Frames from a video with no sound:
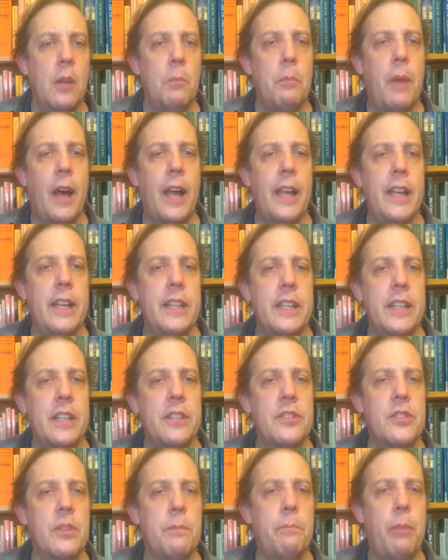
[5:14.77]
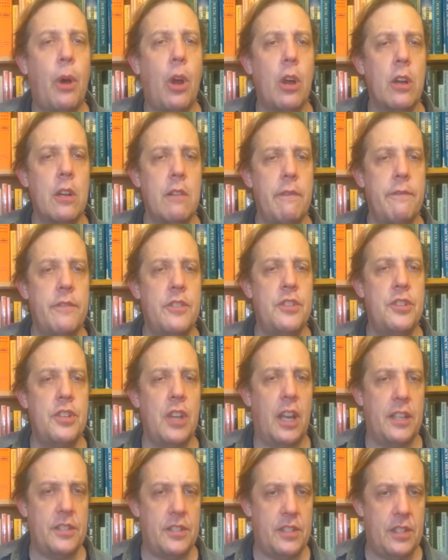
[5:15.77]
piety is the part of
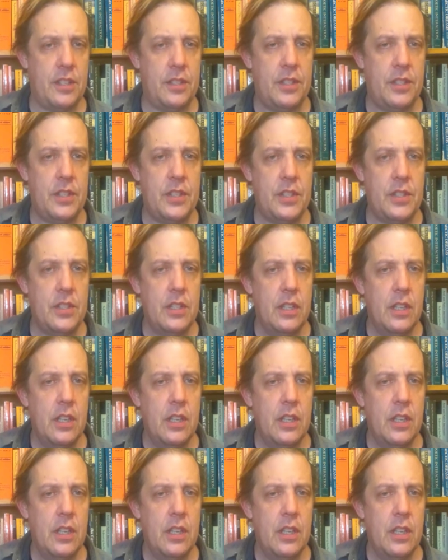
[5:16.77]
justice